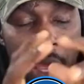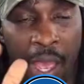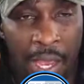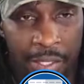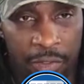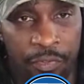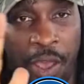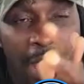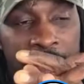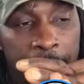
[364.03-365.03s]
and
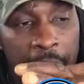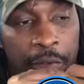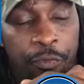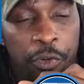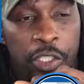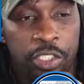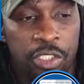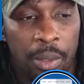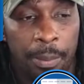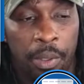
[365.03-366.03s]
divide it by the first
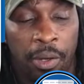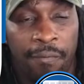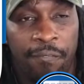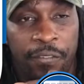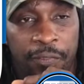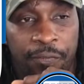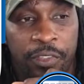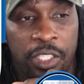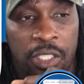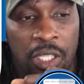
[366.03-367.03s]
number,
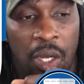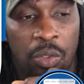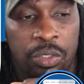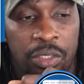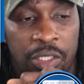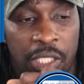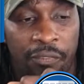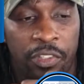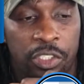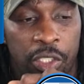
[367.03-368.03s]

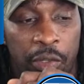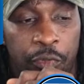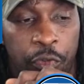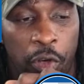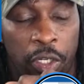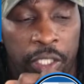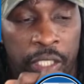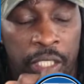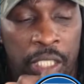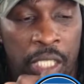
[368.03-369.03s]

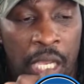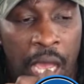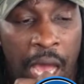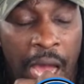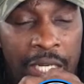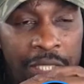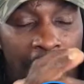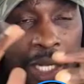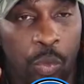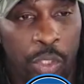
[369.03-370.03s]
50,740. And
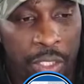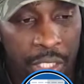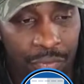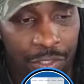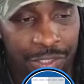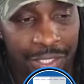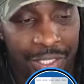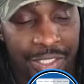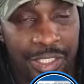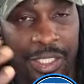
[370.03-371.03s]
that will give us a
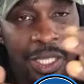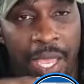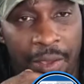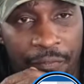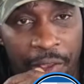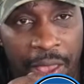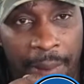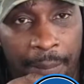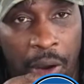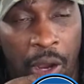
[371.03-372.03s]

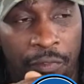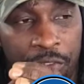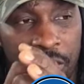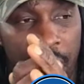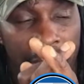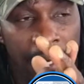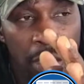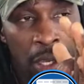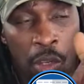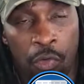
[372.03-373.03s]
CFM of
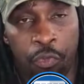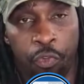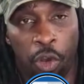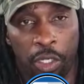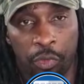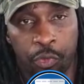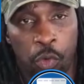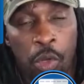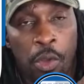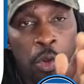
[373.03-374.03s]

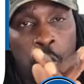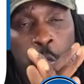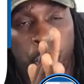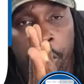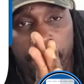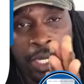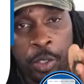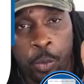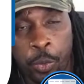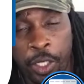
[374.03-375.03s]
1044. Really,
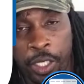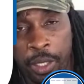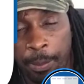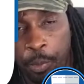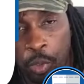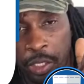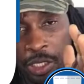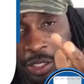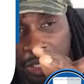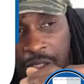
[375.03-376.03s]
really
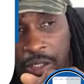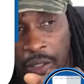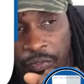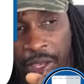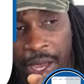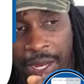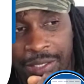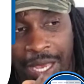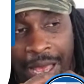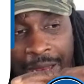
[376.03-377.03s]
important stuff,
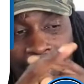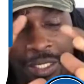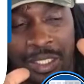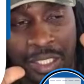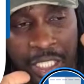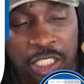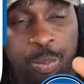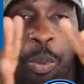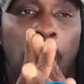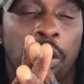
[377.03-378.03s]
guys. And this
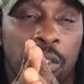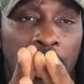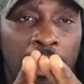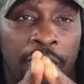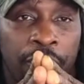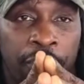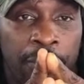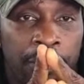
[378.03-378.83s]
part of